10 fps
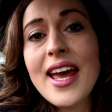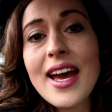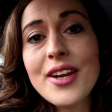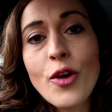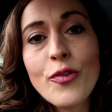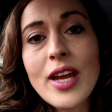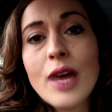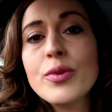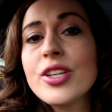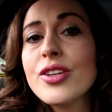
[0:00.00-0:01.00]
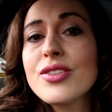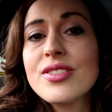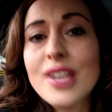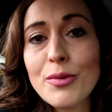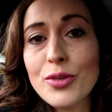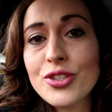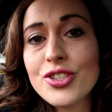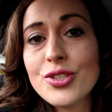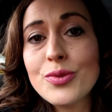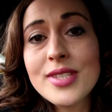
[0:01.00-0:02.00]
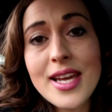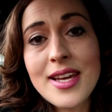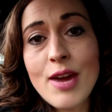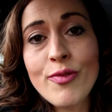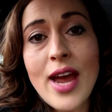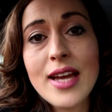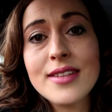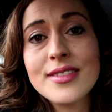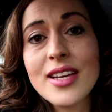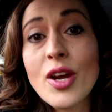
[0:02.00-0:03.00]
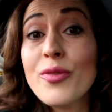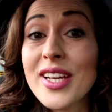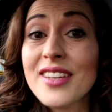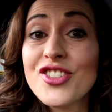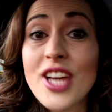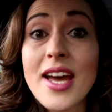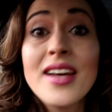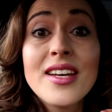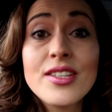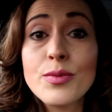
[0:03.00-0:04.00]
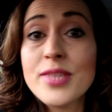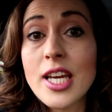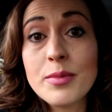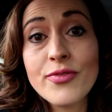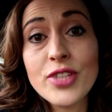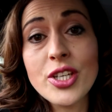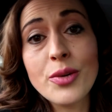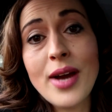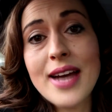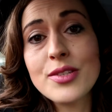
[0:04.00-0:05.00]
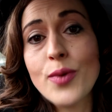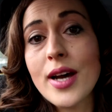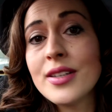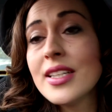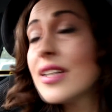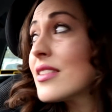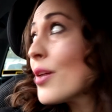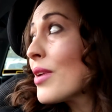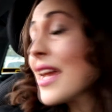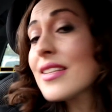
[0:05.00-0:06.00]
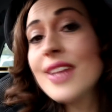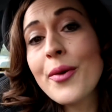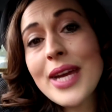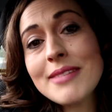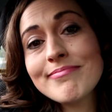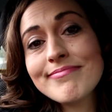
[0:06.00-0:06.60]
and hopefully I will learn so much to take care of Hans, and hopefully I can share some tips for you as well. So let's go in.